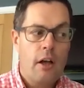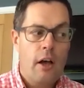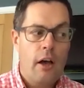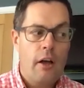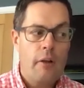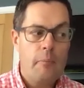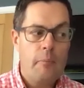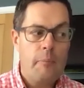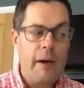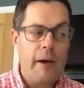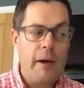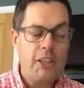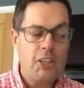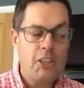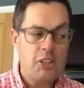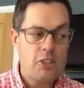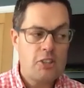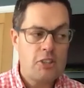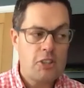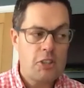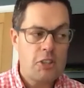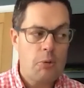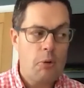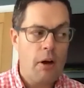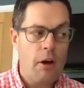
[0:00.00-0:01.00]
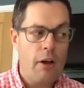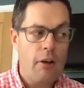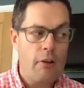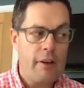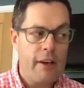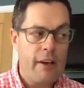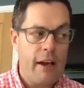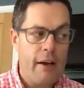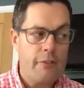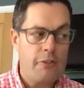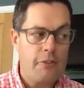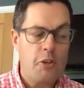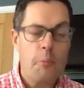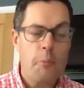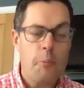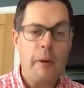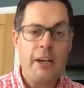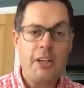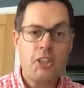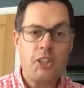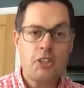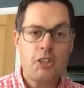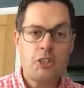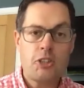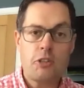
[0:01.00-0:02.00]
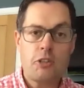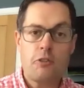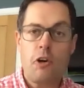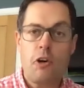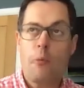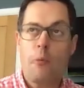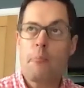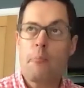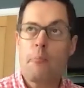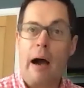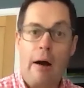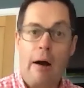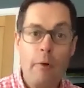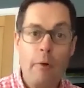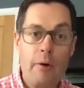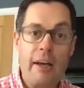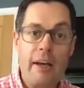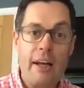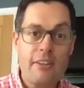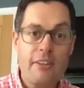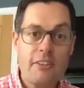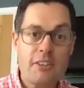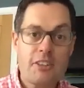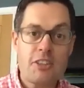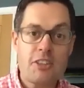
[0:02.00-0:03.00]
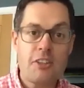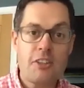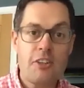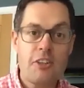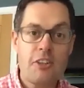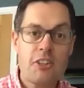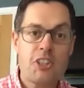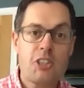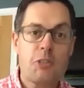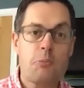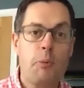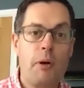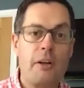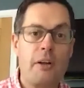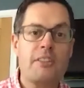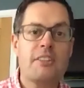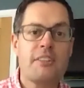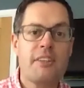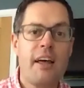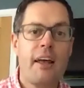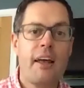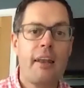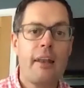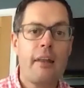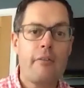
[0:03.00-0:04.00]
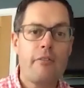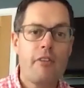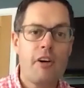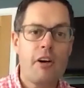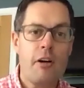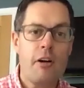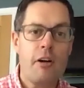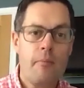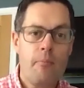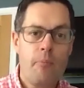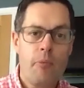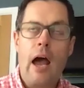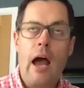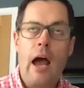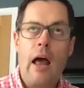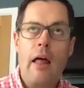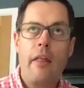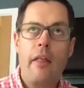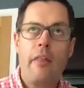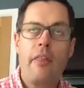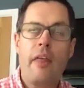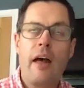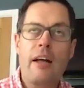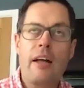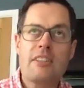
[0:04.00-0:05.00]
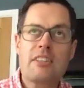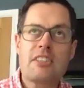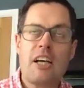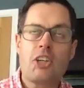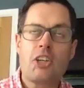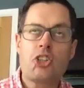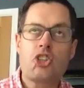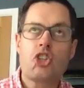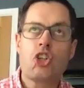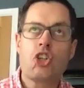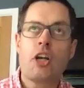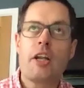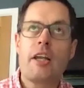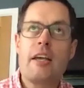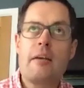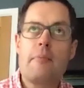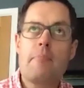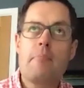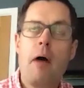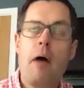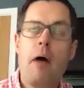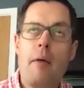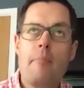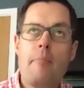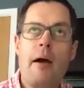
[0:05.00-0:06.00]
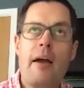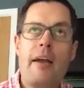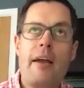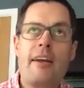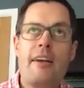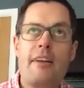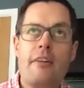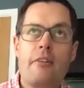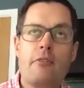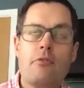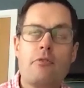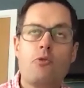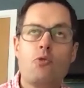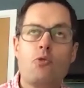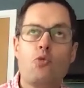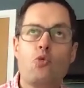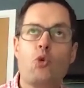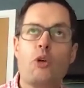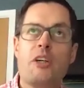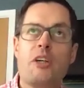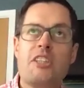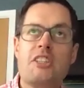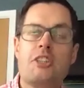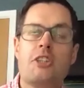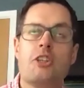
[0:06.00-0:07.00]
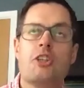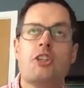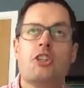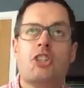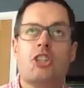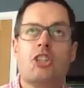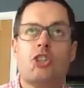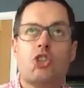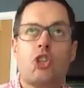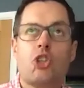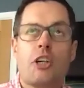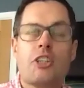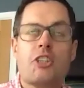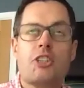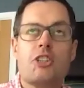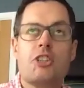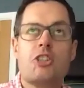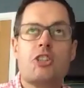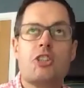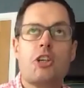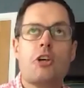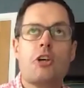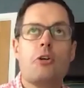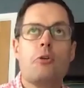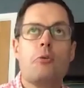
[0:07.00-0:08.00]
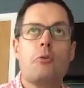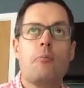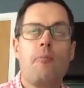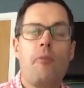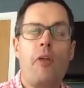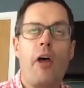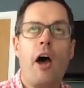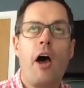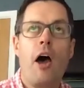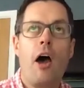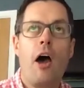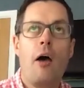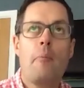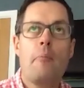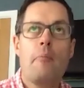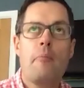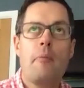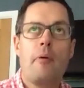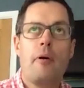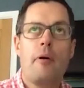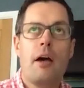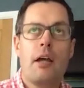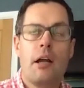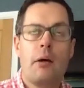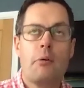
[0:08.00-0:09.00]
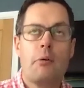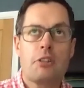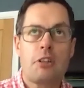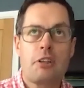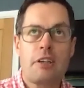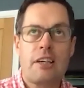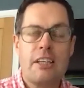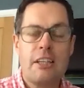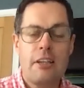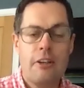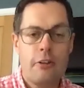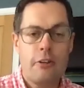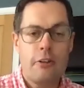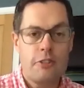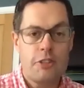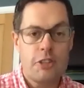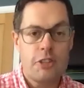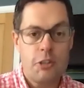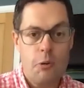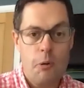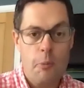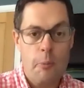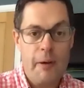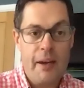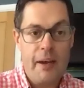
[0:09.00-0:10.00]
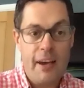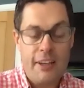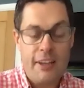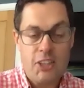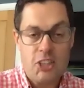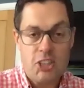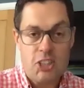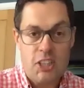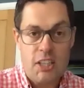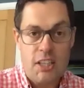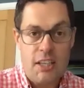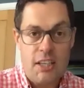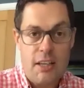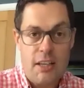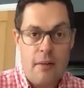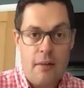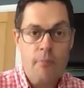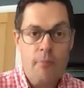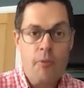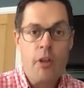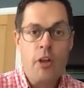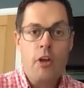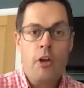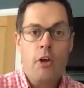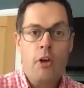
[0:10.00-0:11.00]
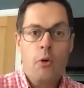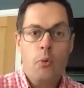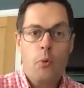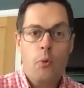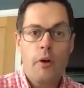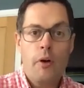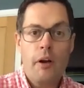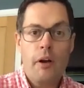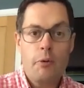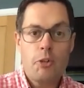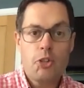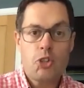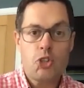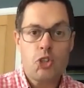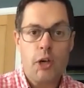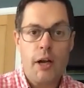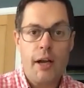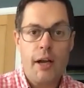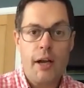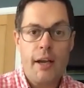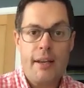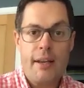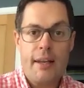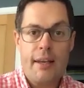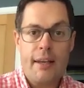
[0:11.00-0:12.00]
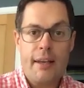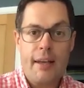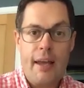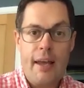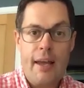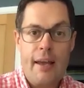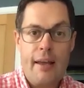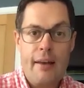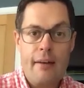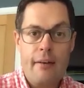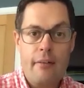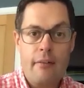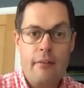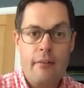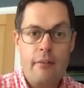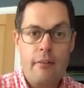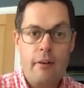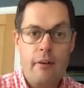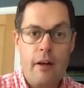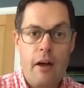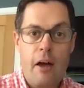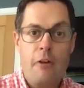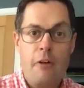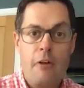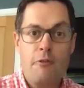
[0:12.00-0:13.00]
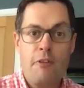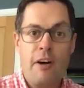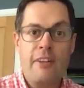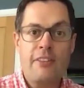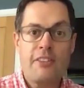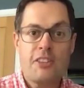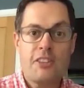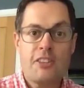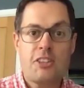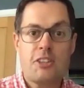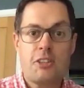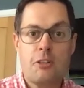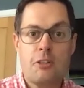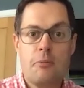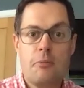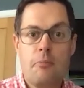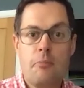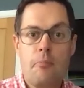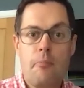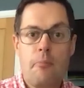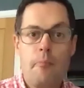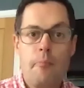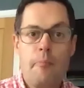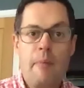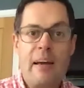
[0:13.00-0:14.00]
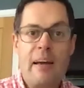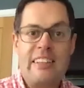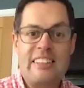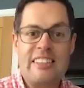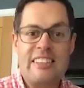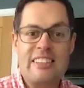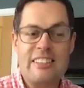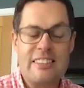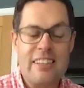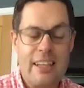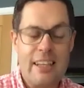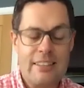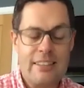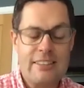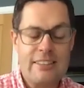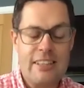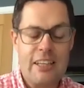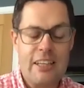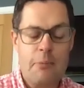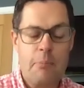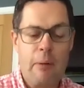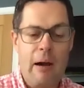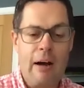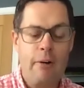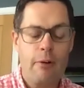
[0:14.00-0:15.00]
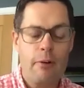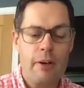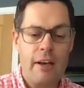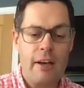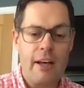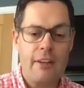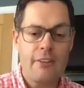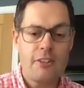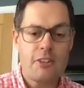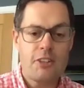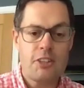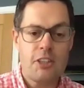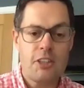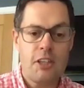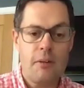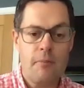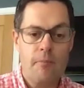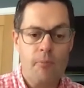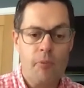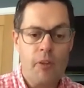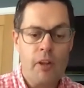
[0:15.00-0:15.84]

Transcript: and patients who I look after are patients who've got bowel cancer that's spread to their liver. That's actually my main research interest too. And I was lucky enough to do a PhD when I was training in advanced and metastatic bowel cancer.